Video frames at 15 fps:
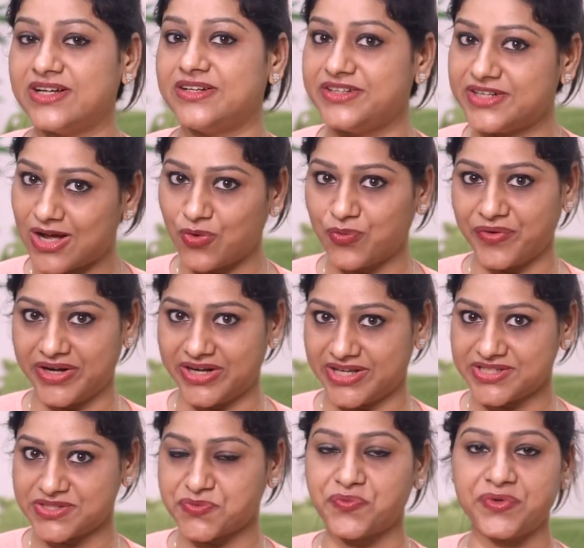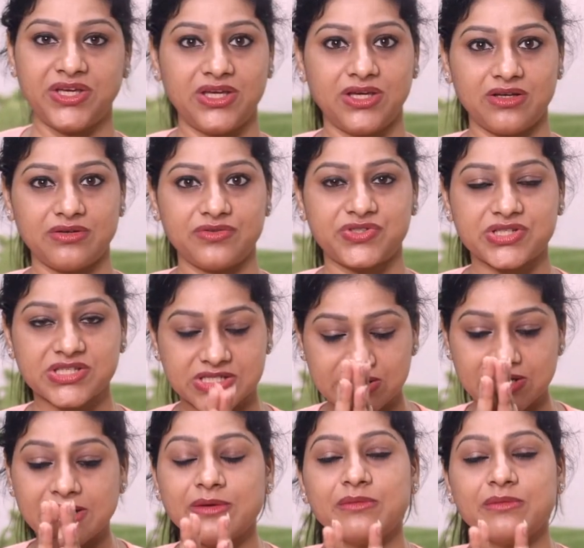Nowadays we just